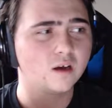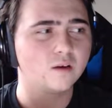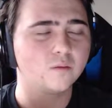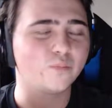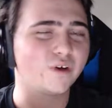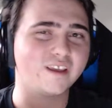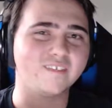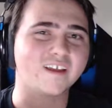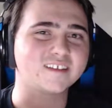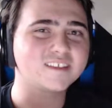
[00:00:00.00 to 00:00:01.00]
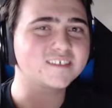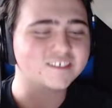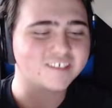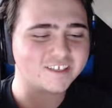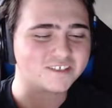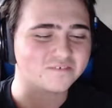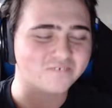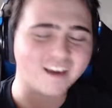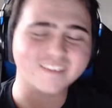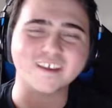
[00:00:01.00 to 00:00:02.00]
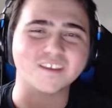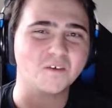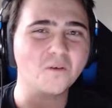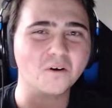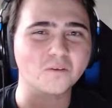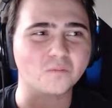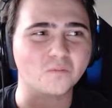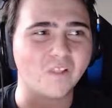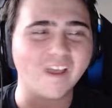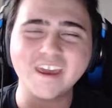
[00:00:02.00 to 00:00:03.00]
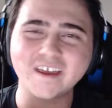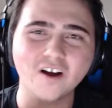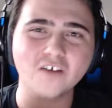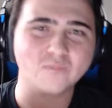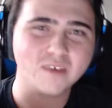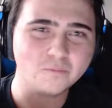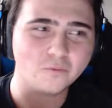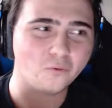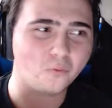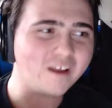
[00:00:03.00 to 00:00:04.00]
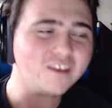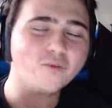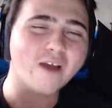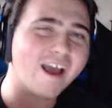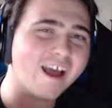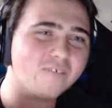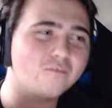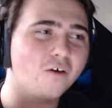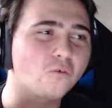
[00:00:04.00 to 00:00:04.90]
But that doesn't change the fact that you are laying off people when you have